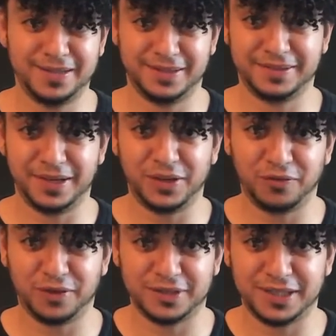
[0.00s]
and take you
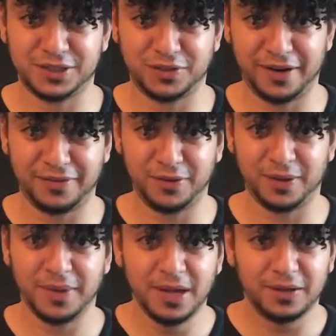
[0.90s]
for a test drive through
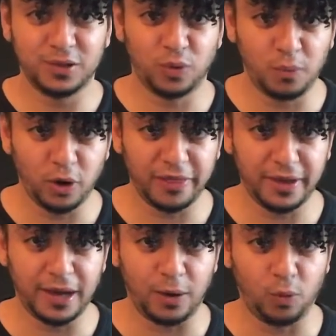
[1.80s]
them, there's one more
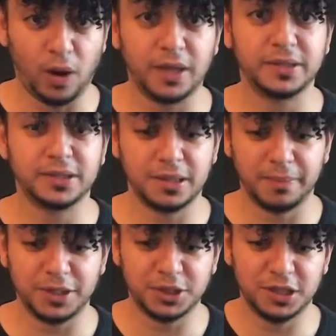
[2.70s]
thing I wanted to
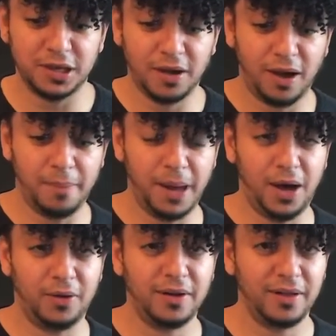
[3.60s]
mention
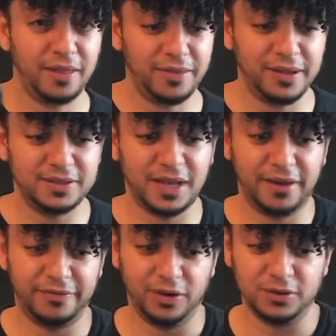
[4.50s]
about these
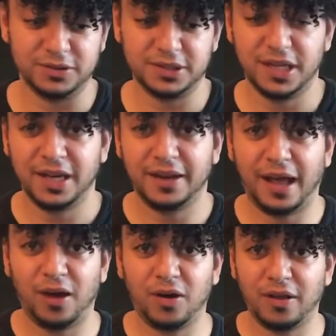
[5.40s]
headphones.
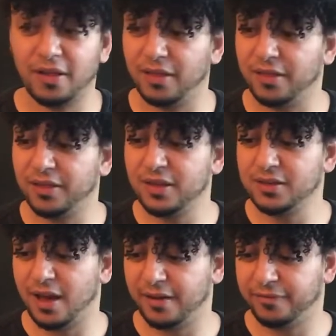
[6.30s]
Now,
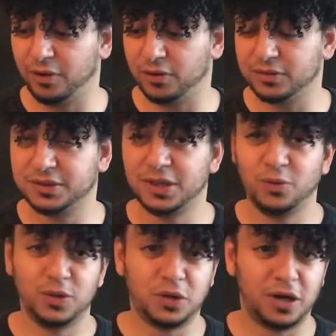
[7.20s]
these headphones,
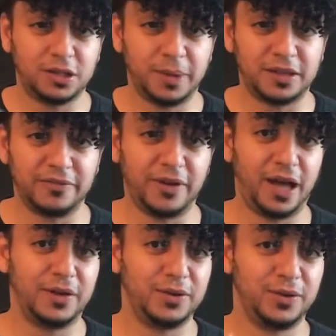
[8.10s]
we talked about the
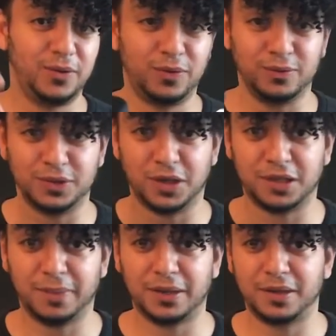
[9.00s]
value and we
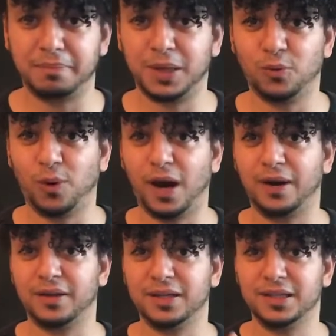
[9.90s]
talked about them being
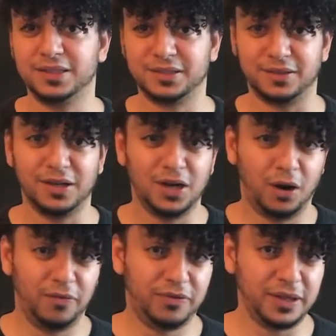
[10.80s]
wireless and
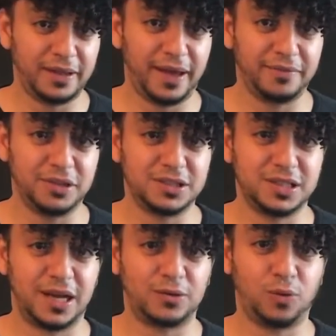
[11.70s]
hopefully they have good
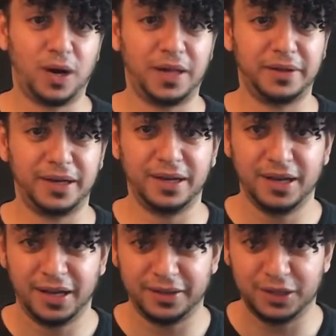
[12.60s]
sound quality
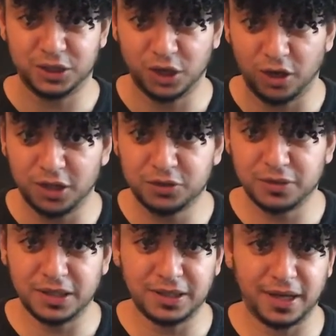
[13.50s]
and they charge
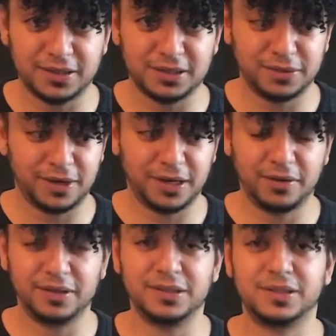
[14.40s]
really nicely right here
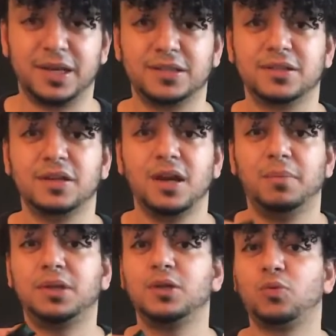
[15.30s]
in these cases.
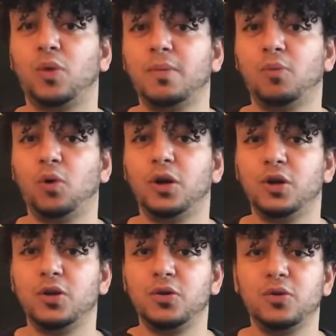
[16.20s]
But there's one more
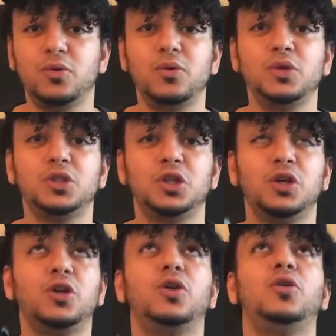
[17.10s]
huge
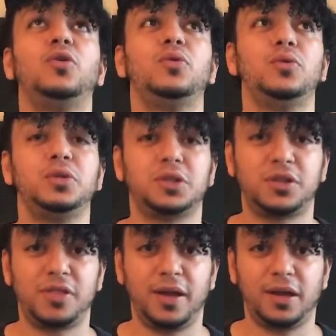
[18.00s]

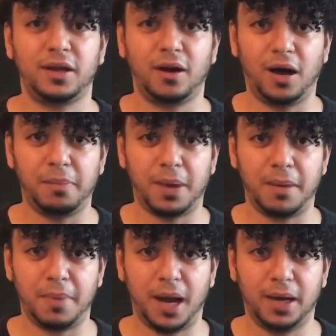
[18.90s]
thing on my
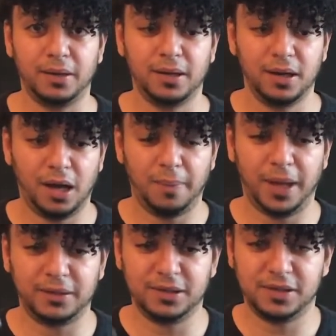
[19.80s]
mind
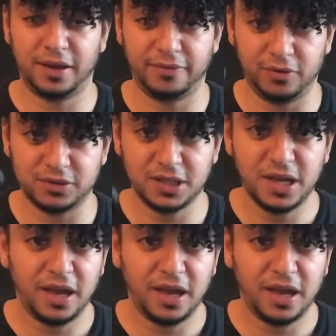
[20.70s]
about these headphones.